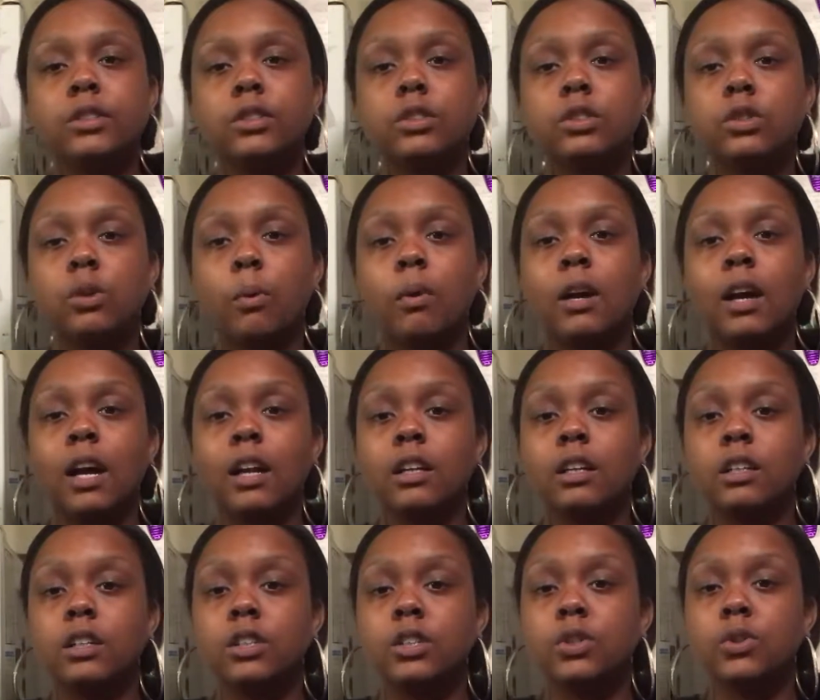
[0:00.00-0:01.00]
So what kind of
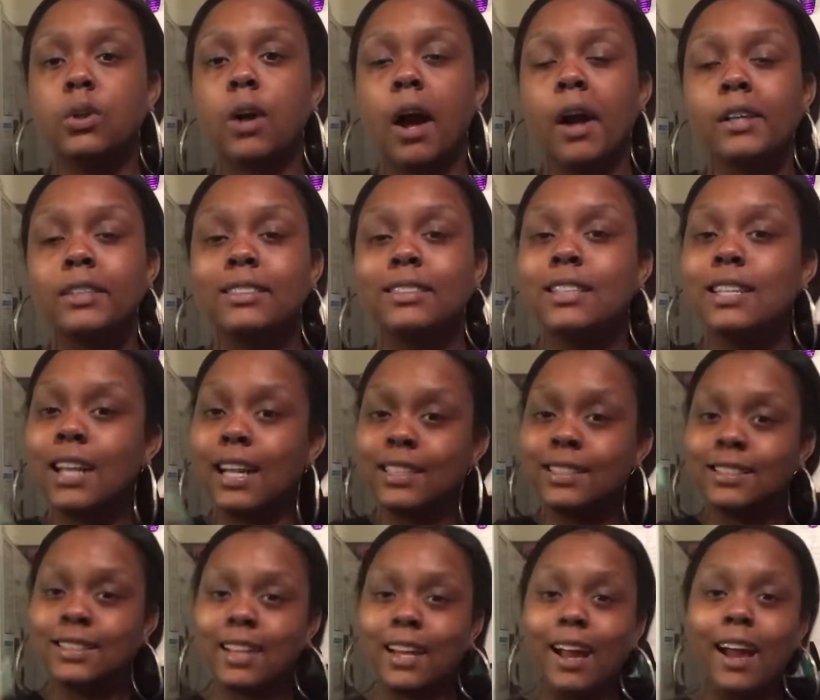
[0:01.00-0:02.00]
cookies you got? Did I
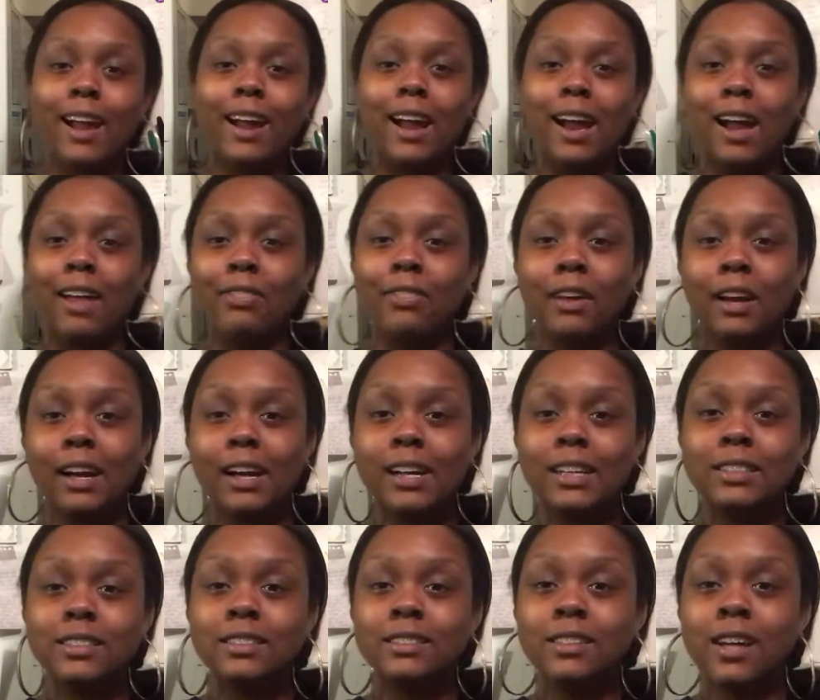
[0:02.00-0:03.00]
say I had
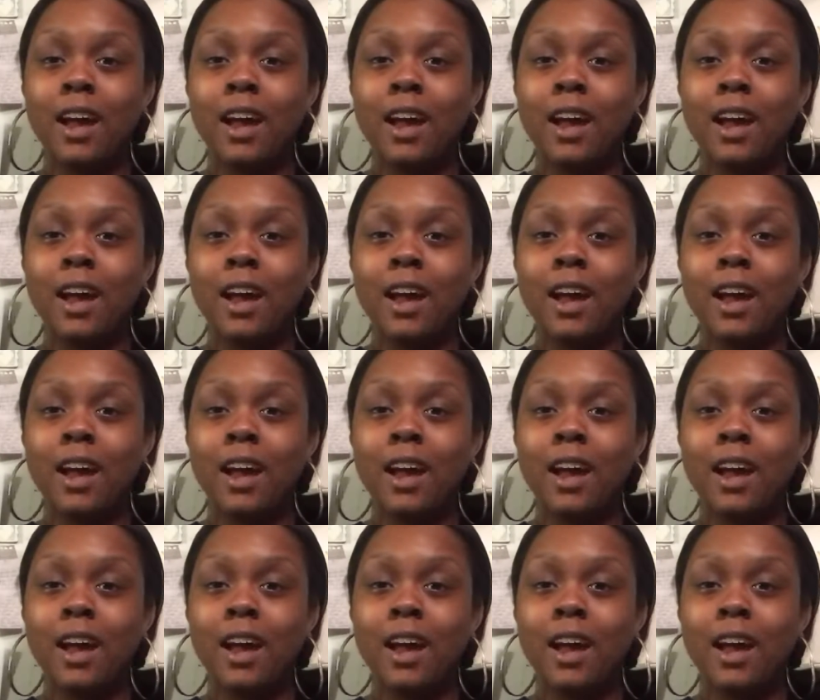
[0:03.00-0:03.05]
that?